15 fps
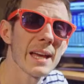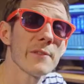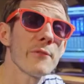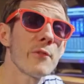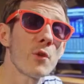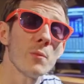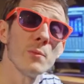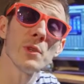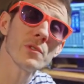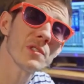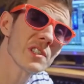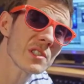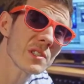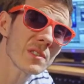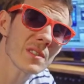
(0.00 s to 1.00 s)
And for a
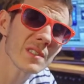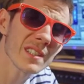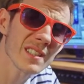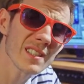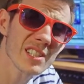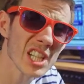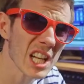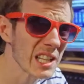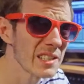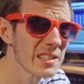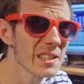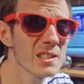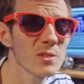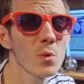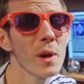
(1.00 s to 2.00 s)
musician, this
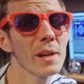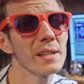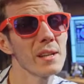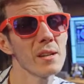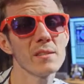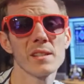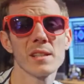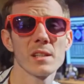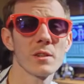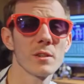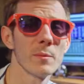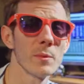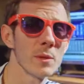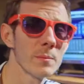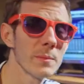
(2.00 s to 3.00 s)
challenge is quite
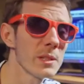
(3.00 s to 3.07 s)
considerable,